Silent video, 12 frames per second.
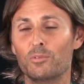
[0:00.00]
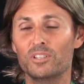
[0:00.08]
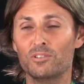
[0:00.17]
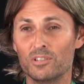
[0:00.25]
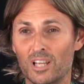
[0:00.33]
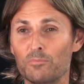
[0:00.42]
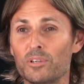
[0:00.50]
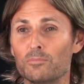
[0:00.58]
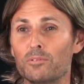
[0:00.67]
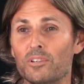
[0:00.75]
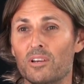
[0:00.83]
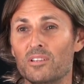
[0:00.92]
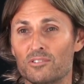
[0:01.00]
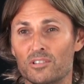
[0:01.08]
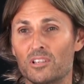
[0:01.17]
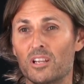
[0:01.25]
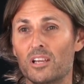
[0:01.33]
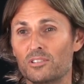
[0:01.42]
We do let people know there's
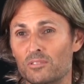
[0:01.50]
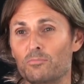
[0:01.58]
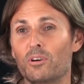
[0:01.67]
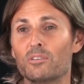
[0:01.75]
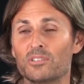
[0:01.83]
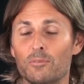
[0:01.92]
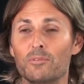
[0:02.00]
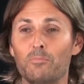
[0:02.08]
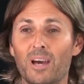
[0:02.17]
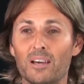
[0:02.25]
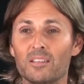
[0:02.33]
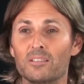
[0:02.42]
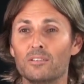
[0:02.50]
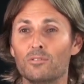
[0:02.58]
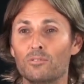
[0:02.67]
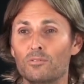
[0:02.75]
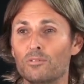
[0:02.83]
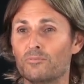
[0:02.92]
a donation box up the back of the
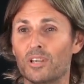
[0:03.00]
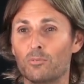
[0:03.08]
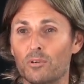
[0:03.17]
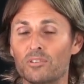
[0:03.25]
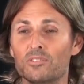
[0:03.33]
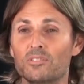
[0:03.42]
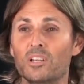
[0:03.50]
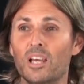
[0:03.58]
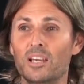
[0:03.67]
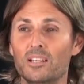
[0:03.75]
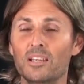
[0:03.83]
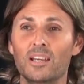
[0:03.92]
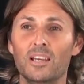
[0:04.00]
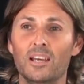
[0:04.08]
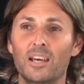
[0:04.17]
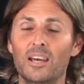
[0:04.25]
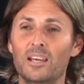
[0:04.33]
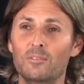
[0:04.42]
hall if they want to donate,
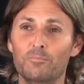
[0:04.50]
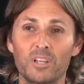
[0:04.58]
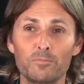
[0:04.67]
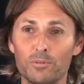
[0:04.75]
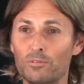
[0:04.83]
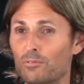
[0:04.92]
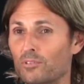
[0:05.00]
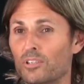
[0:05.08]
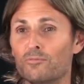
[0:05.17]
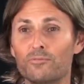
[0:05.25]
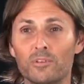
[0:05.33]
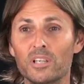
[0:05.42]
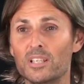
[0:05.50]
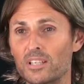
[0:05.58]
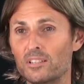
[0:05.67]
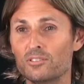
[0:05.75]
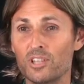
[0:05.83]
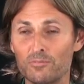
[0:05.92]
and people give
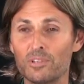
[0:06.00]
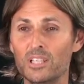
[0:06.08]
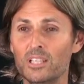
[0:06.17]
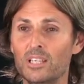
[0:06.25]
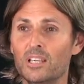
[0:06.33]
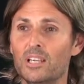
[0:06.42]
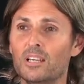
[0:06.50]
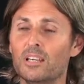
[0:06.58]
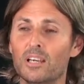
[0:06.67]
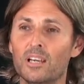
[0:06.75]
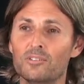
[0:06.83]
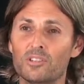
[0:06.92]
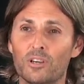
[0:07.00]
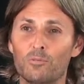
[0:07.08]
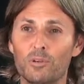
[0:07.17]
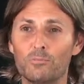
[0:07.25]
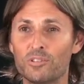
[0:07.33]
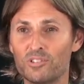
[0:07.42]
freely generally, and so
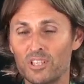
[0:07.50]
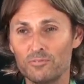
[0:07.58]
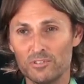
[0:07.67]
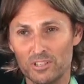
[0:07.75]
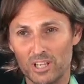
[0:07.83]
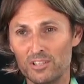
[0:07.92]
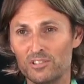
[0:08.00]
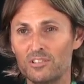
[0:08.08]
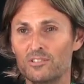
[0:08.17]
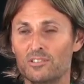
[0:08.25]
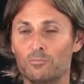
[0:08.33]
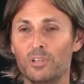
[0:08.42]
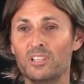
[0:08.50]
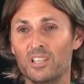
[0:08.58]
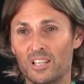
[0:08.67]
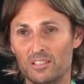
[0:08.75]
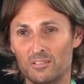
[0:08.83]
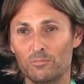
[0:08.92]
we receive donations that we
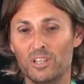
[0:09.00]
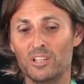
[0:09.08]
then